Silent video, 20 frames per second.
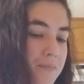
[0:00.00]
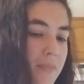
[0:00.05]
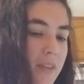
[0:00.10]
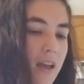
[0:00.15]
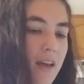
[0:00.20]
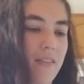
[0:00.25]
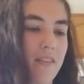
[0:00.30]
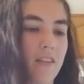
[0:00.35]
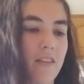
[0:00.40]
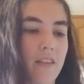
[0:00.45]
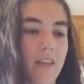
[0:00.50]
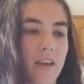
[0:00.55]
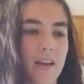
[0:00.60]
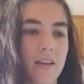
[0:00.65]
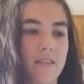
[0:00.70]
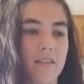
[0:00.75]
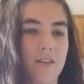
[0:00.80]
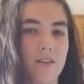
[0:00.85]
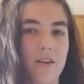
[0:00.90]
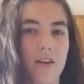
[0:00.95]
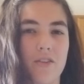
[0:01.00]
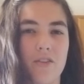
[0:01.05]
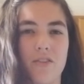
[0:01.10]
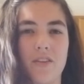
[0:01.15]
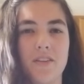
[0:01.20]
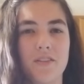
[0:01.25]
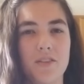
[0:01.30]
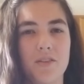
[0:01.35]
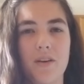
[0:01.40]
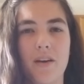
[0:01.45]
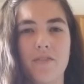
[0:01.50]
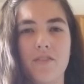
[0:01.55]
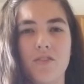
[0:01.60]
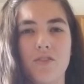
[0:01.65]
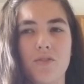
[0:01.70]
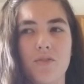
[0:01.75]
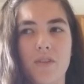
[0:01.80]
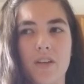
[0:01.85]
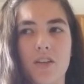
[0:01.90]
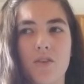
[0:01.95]
And then like there are other things that you have to
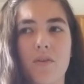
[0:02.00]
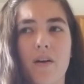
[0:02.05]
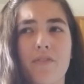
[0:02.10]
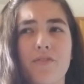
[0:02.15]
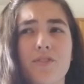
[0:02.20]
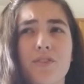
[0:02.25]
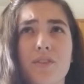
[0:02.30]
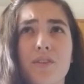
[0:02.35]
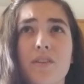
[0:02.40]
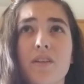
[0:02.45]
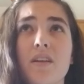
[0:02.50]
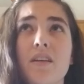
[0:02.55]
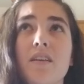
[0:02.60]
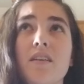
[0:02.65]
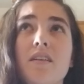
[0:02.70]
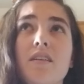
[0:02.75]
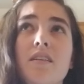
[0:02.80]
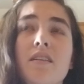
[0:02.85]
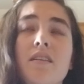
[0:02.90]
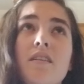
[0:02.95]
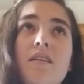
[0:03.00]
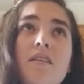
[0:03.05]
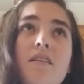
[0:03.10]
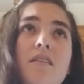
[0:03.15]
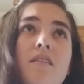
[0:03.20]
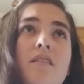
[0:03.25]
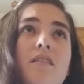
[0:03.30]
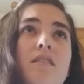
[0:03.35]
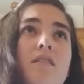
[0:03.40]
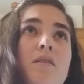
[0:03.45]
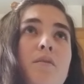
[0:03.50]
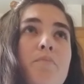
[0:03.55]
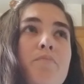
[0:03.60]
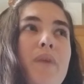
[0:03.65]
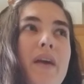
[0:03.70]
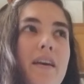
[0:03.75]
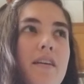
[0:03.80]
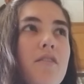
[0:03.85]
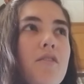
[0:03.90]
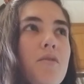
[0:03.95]
do. Like you have to
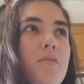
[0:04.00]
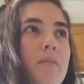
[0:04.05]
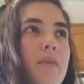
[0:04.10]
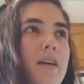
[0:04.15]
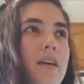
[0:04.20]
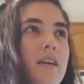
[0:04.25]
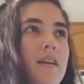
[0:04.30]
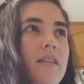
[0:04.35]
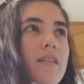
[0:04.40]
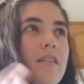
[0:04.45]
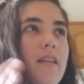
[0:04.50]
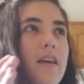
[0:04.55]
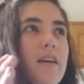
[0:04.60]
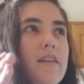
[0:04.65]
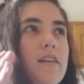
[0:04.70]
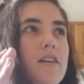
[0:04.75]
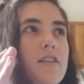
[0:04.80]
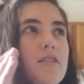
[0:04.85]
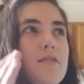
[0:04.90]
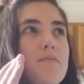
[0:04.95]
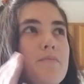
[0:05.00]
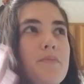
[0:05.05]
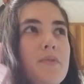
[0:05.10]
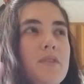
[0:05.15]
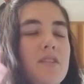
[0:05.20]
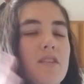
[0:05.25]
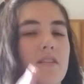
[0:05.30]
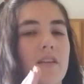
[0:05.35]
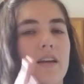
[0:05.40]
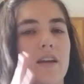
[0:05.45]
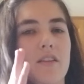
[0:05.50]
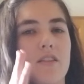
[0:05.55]
bake them in like a specific, like a